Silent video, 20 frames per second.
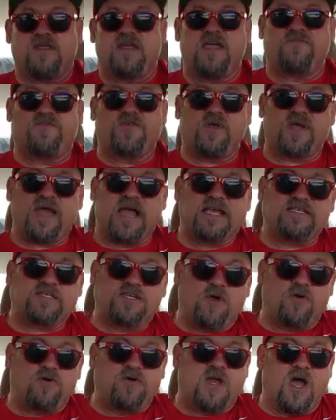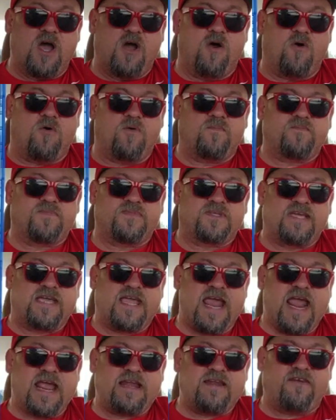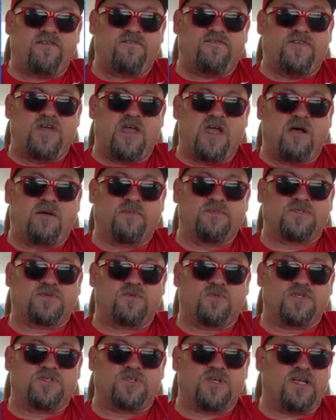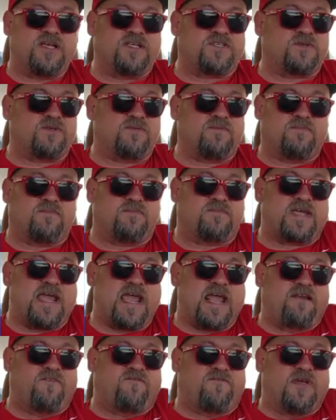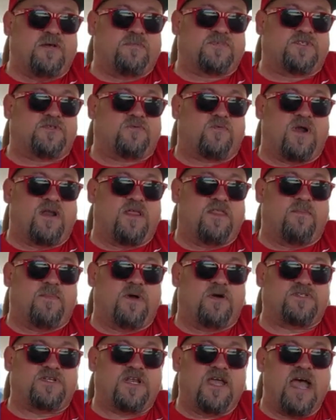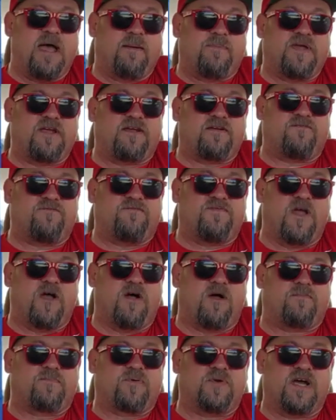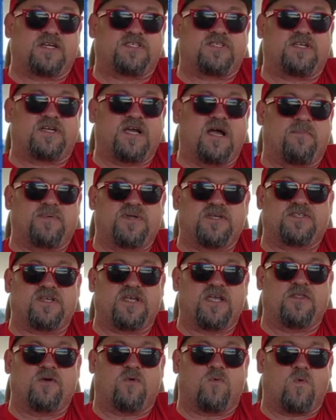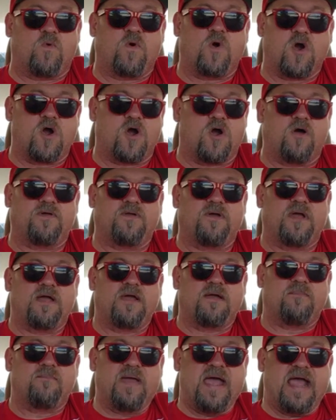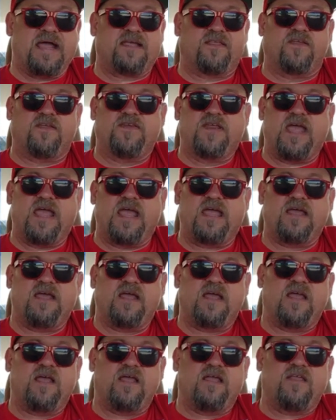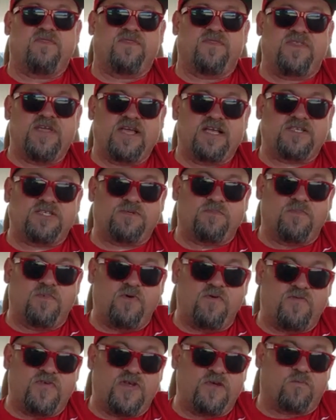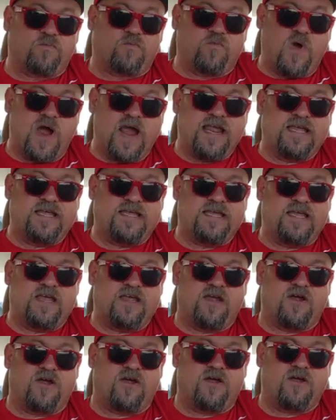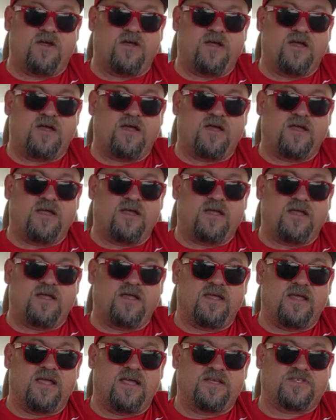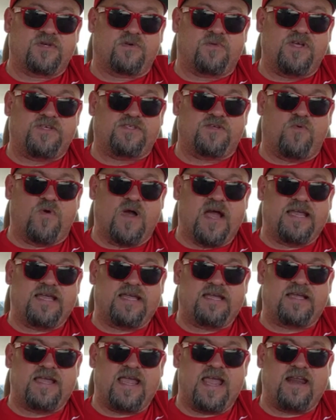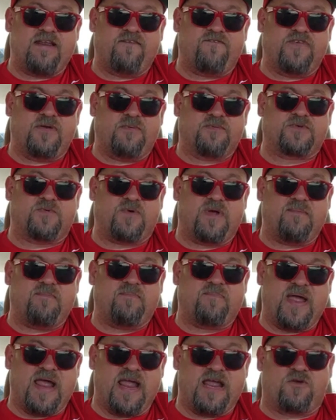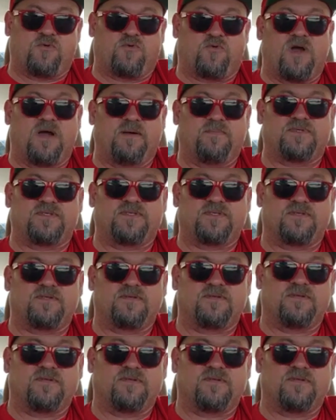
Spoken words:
if you guys don't know, Cannon Films is one of the most epic film production companies in the world back in the day. This movie right here is the reason why Cannon Films went bankrupt.